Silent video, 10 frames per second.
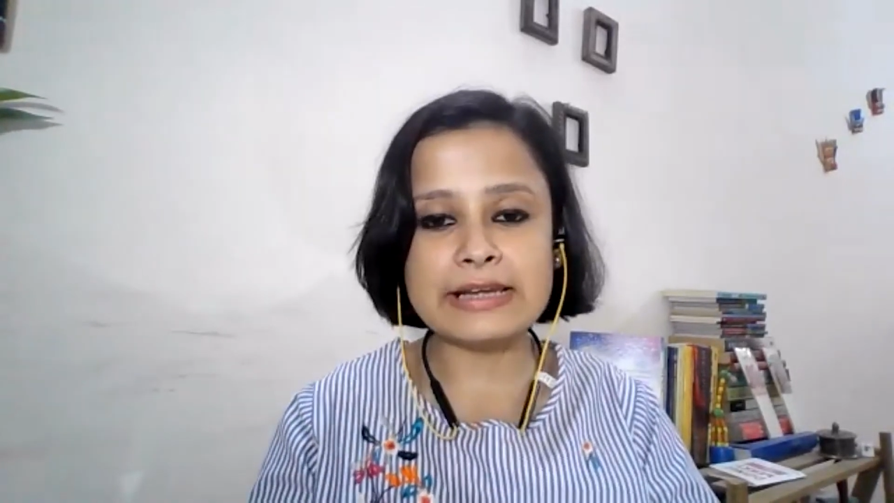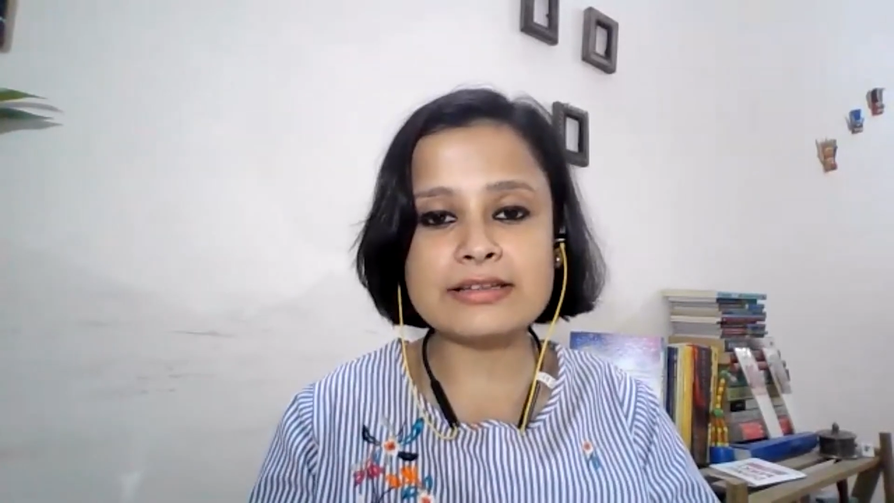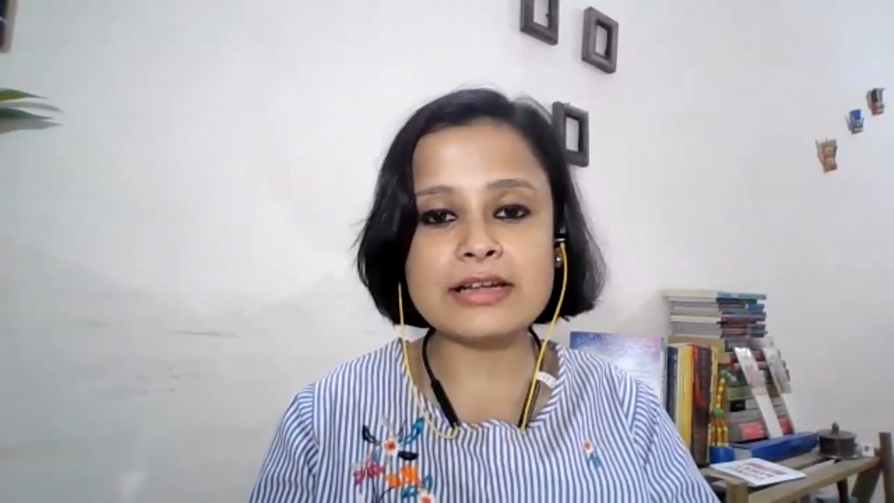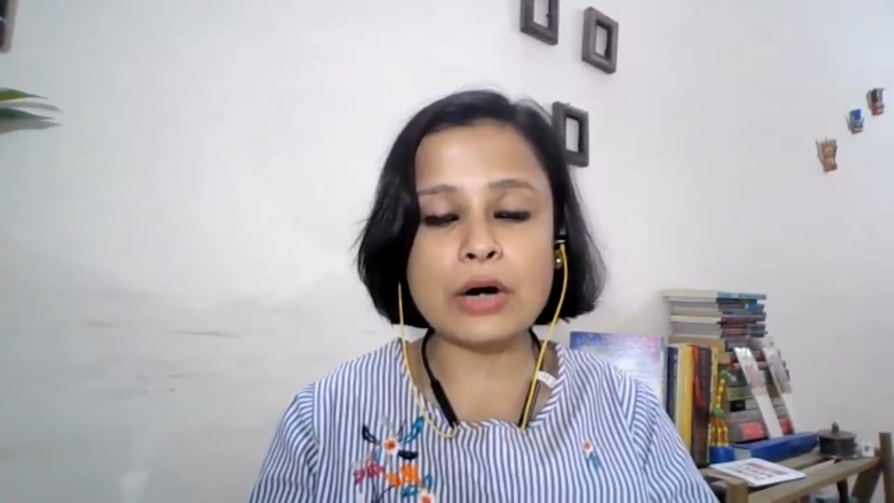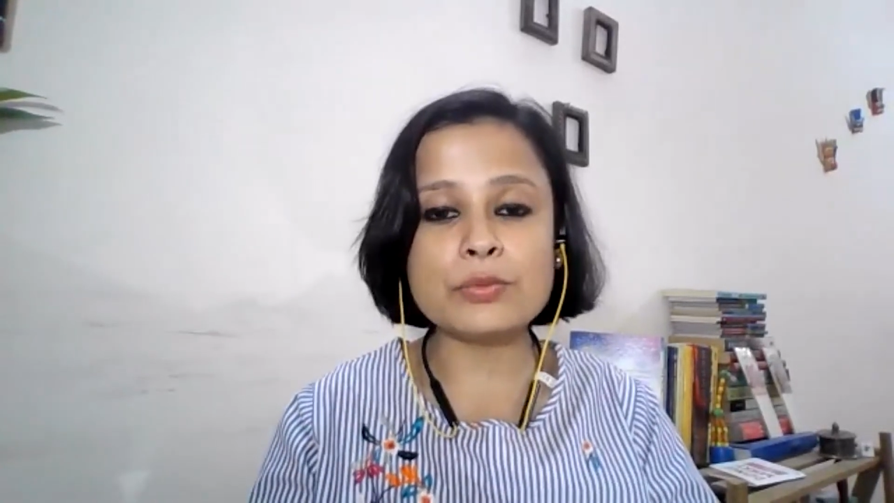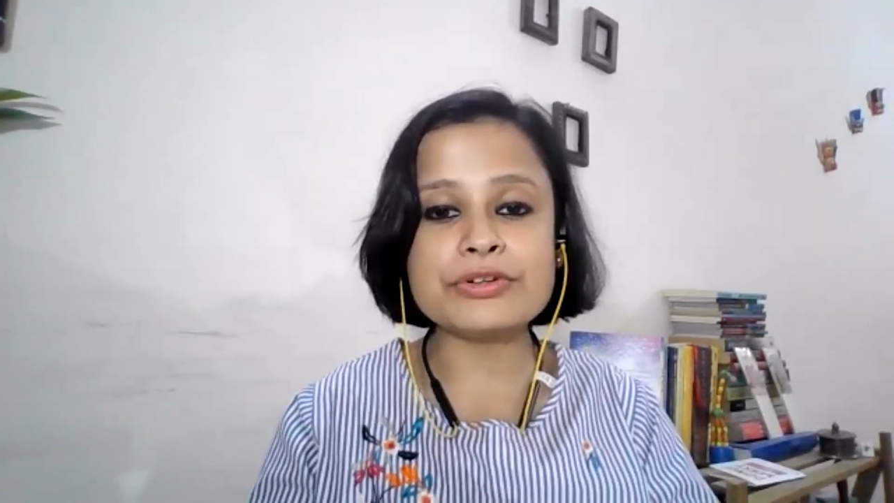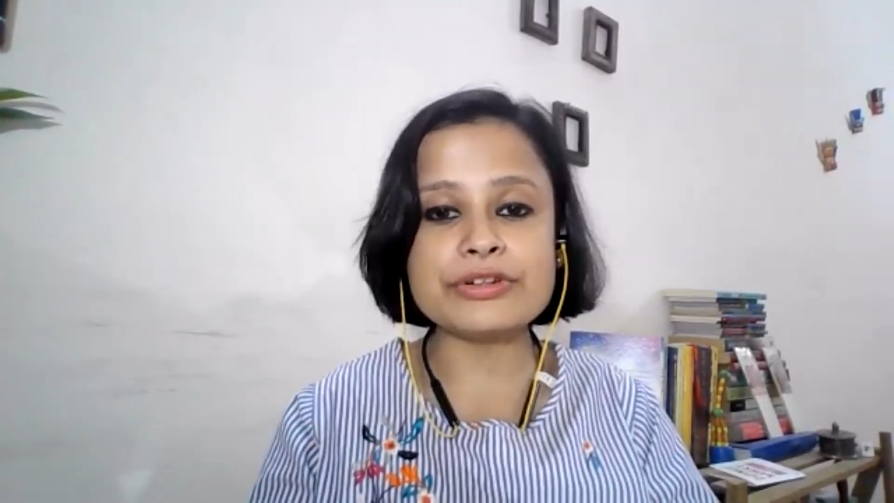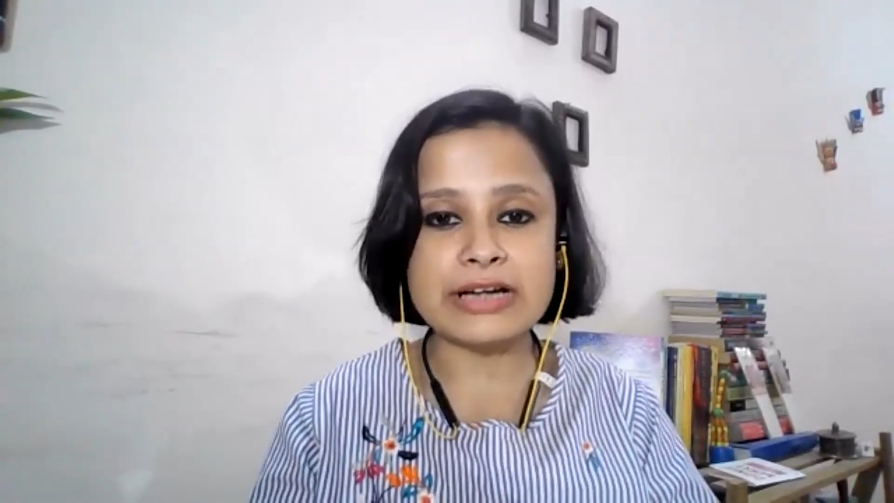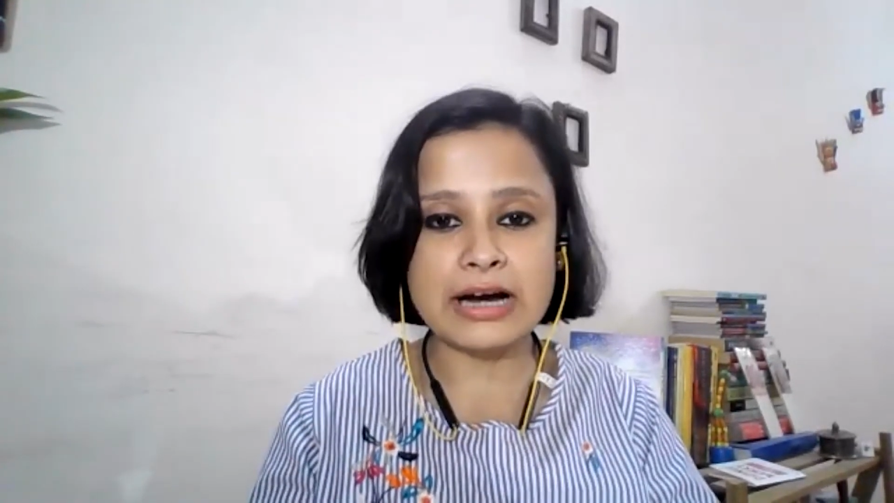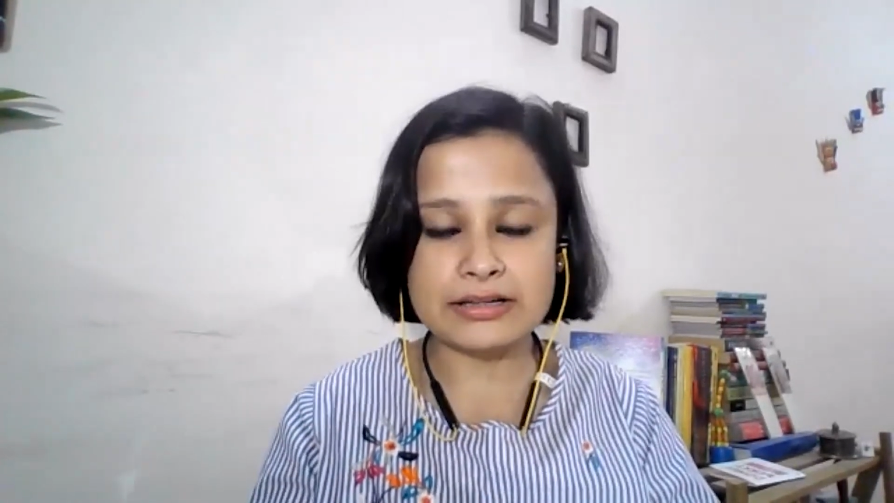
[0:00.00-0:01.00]
send
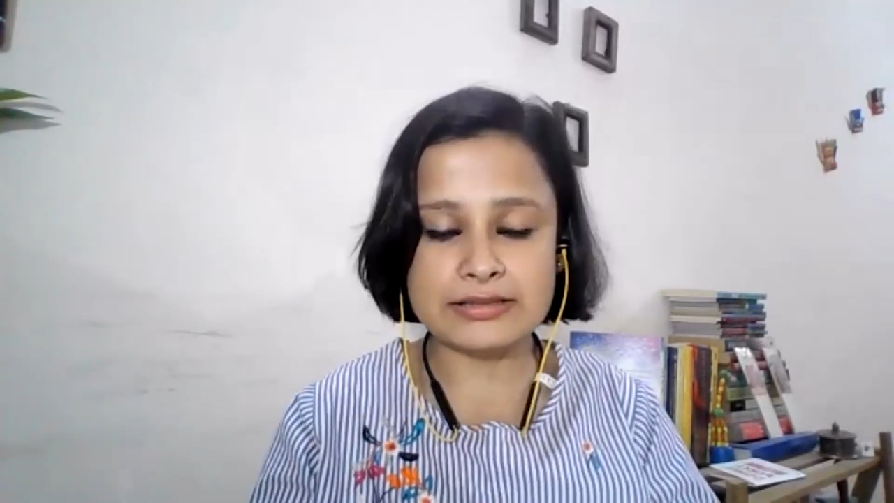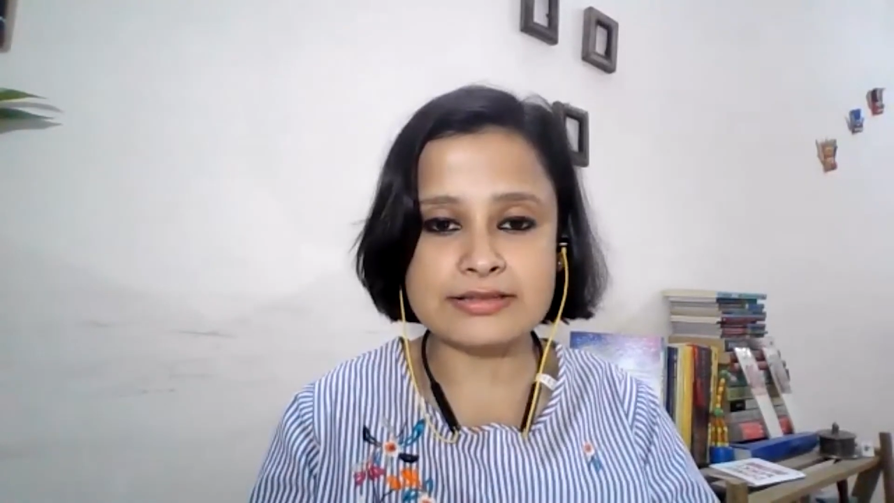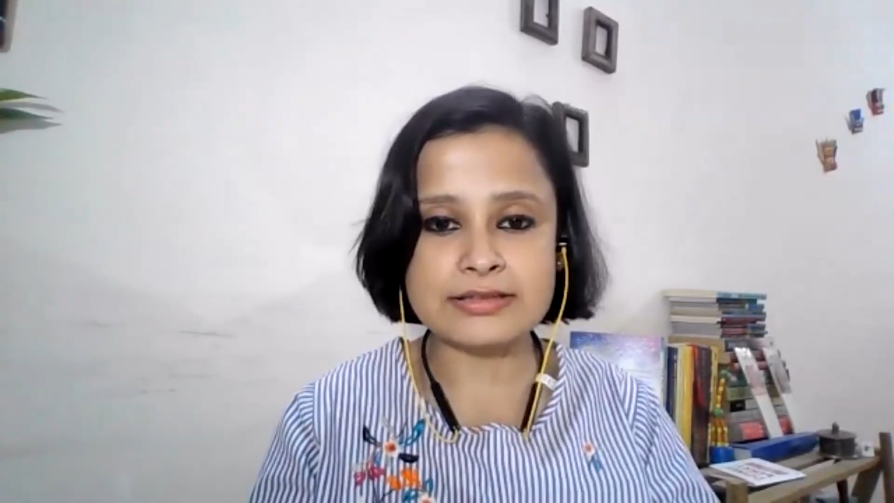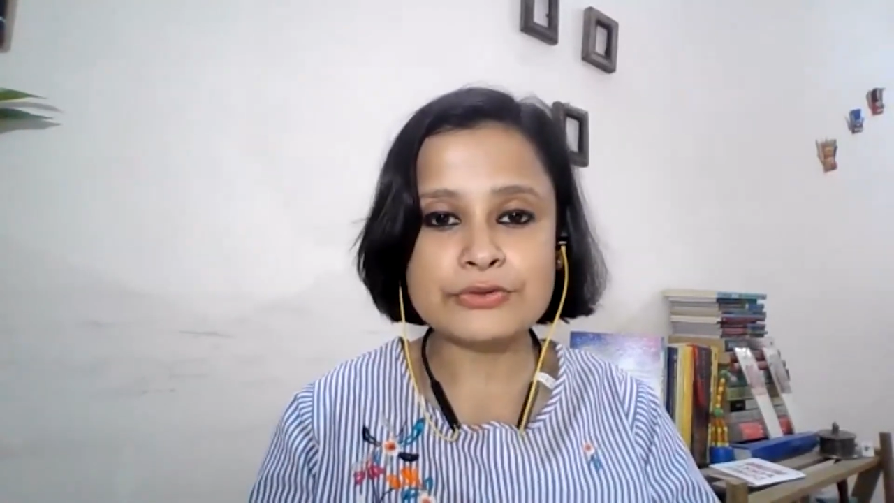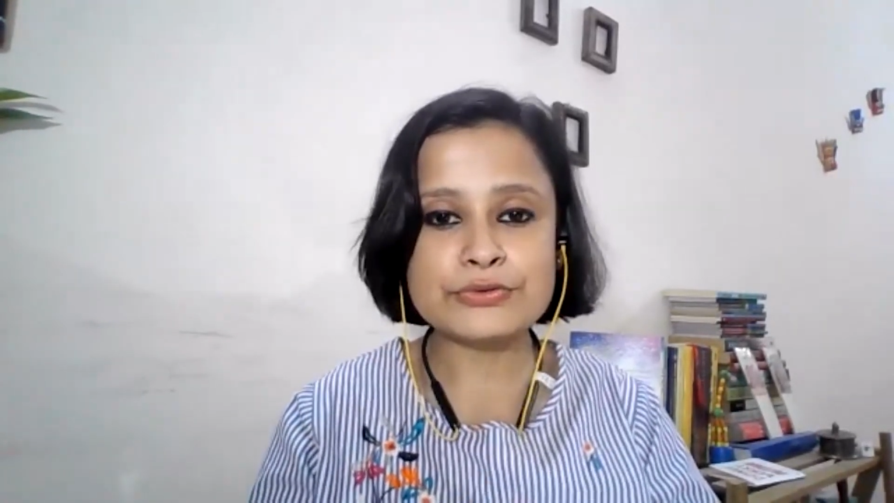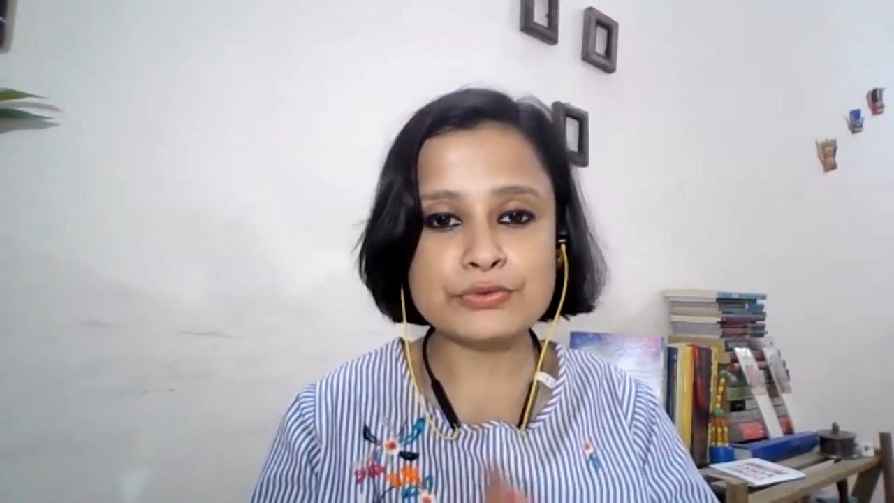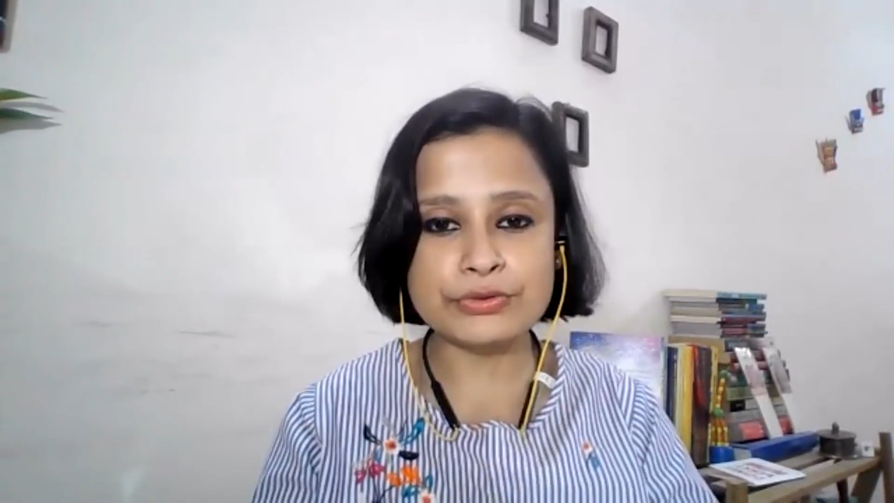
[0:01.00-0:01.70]
our regards